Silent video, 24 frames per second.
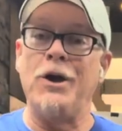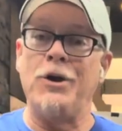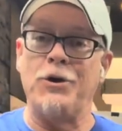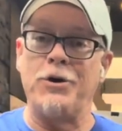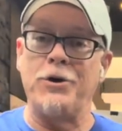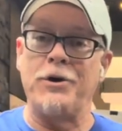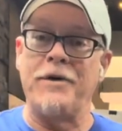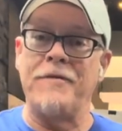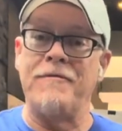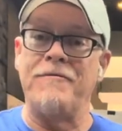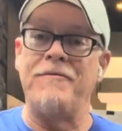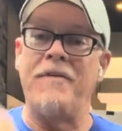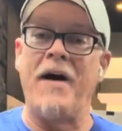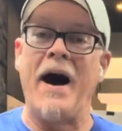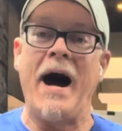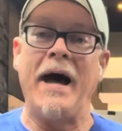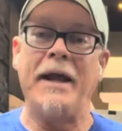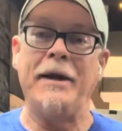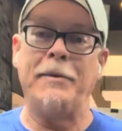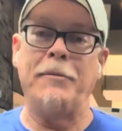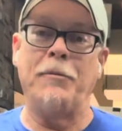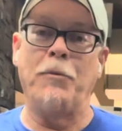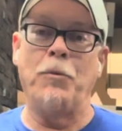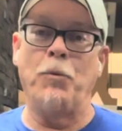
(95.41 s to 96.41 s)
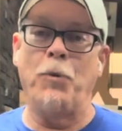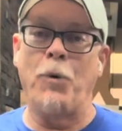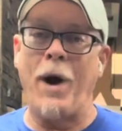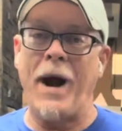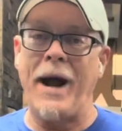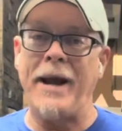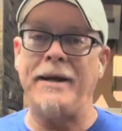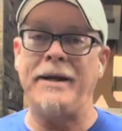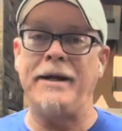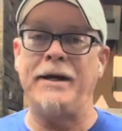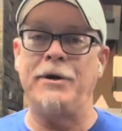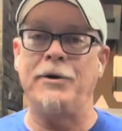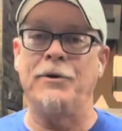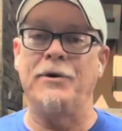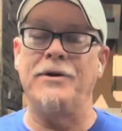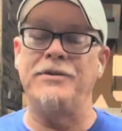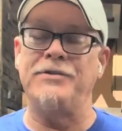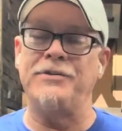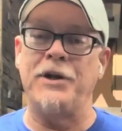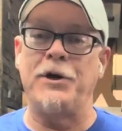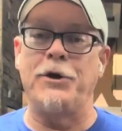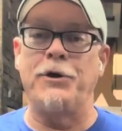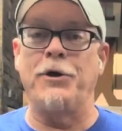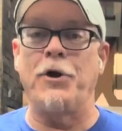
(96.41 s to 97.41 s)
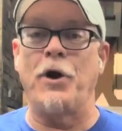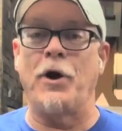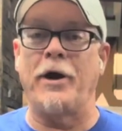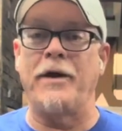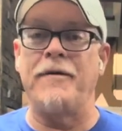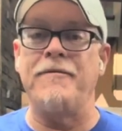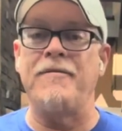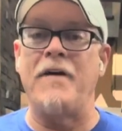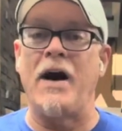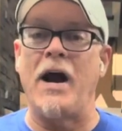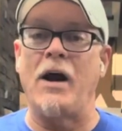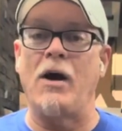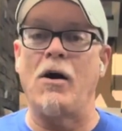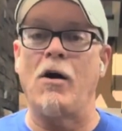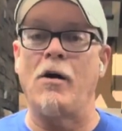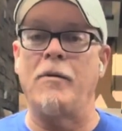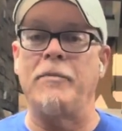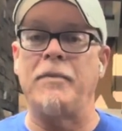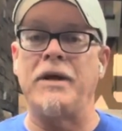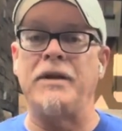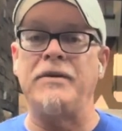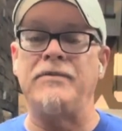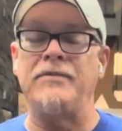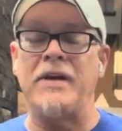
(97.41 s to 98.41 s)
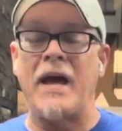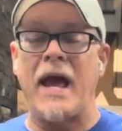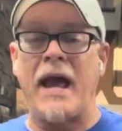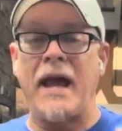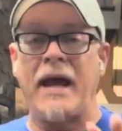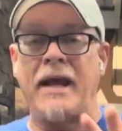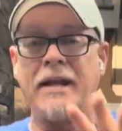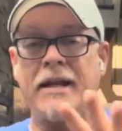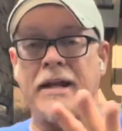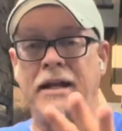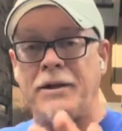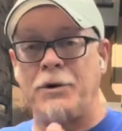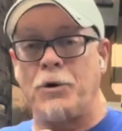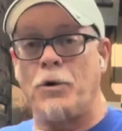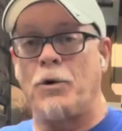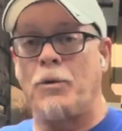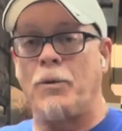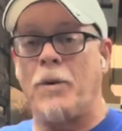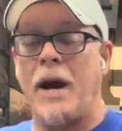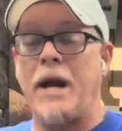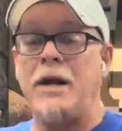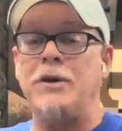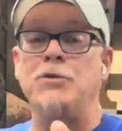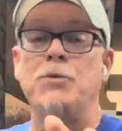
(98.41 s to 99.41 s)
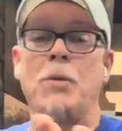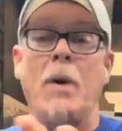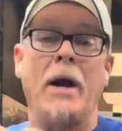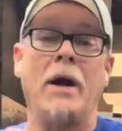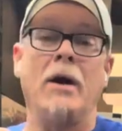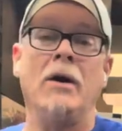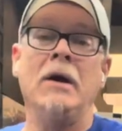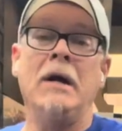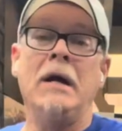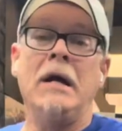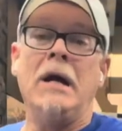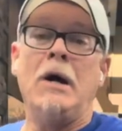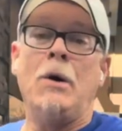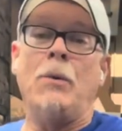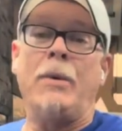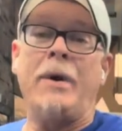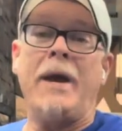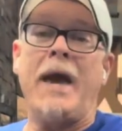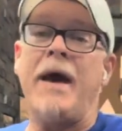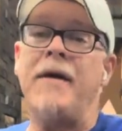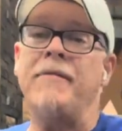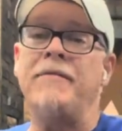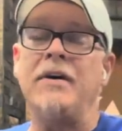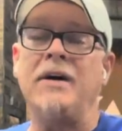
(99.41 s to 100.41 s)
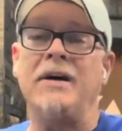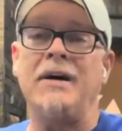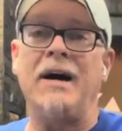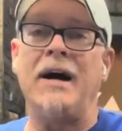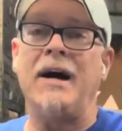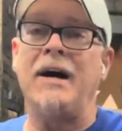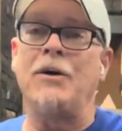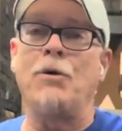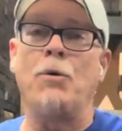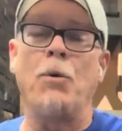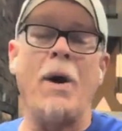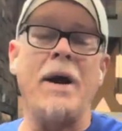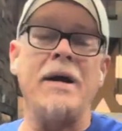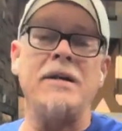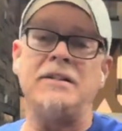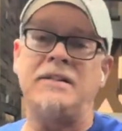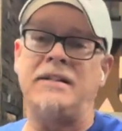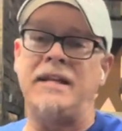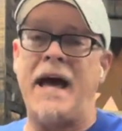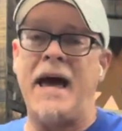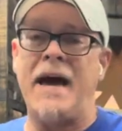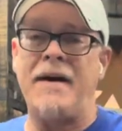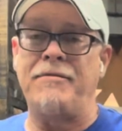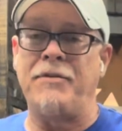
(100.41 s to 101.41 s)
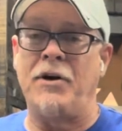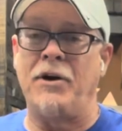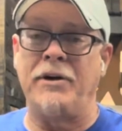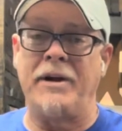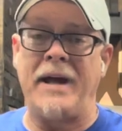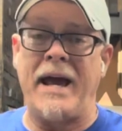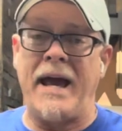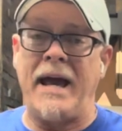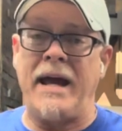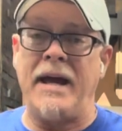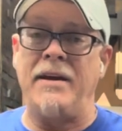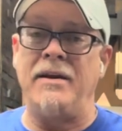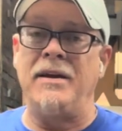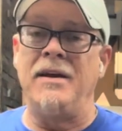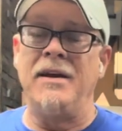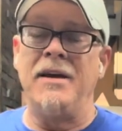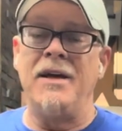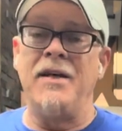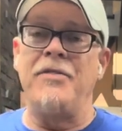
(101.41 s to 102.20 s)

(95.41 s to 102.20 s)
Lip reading: You can find them right here at Center Target Firearm in the Indoor Range, where we have a great staff on hand.